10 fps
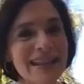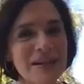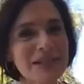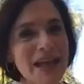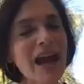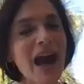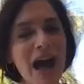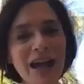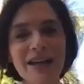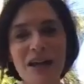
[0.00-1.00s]
then I was like,
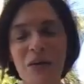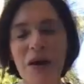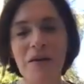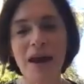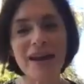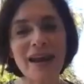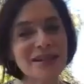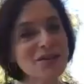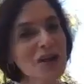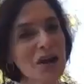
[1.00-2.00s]
I know her. And I
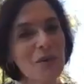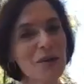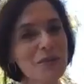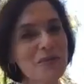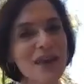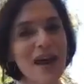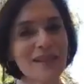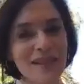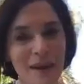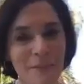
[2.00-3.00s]
start going through
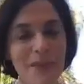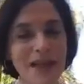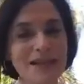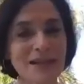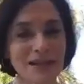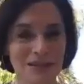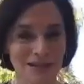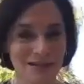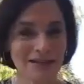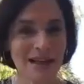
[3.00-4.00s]
that, that mental
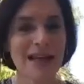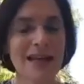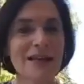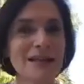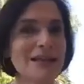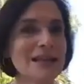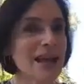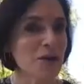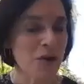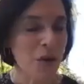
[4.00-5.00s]
did
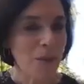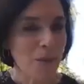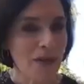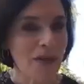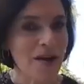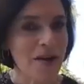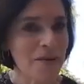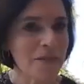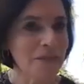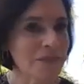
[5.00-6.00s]
I grow up with her?
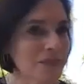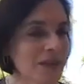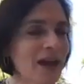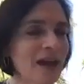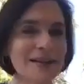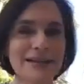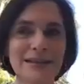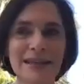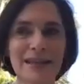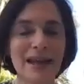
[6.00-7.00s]

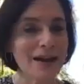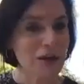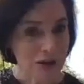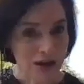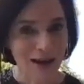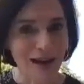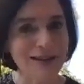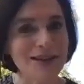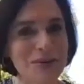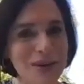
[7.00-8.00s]
Did I go to
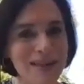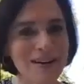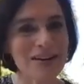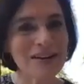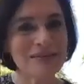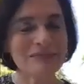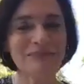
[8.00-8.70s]
college with her?